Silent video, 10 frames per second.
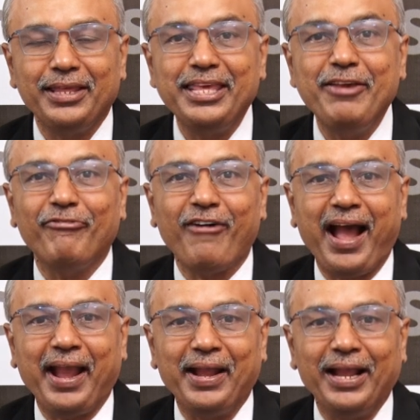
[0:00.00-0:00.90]

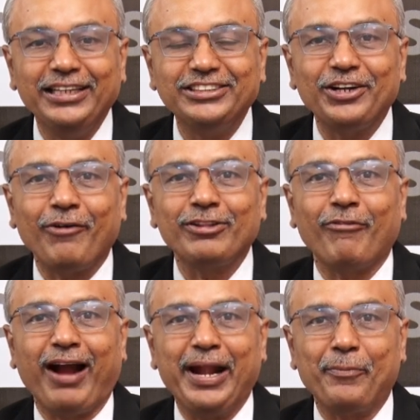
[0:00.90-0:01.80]
e5 instead of the
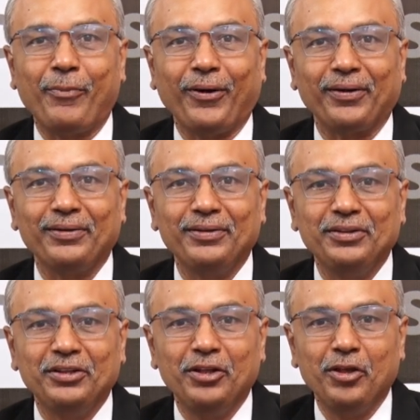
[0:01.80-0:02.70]
white pawn.
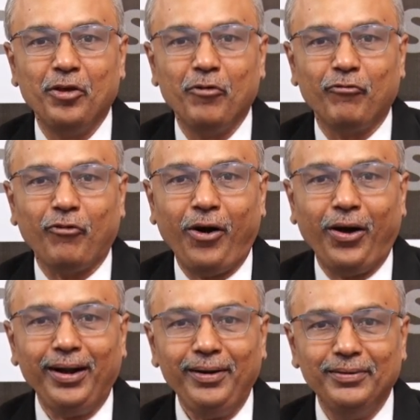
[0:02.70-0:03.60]

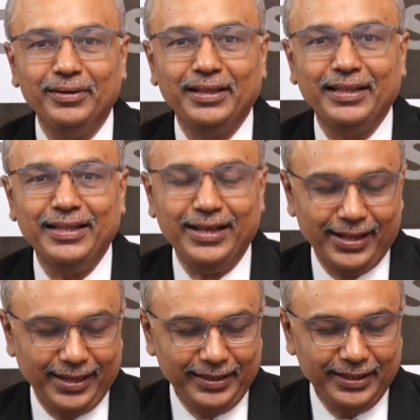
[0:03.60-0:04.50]
For
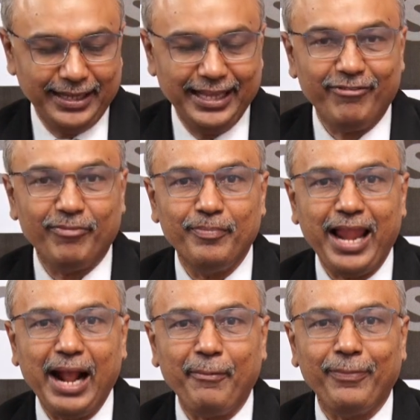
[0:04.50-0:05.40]
here, if
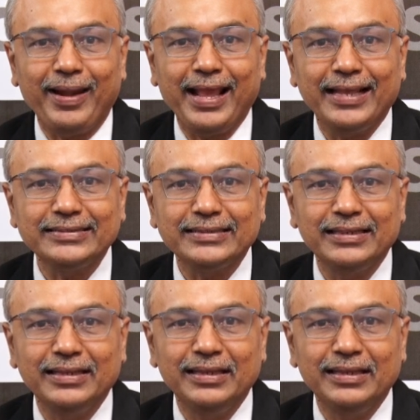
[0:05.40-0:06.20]
black plays,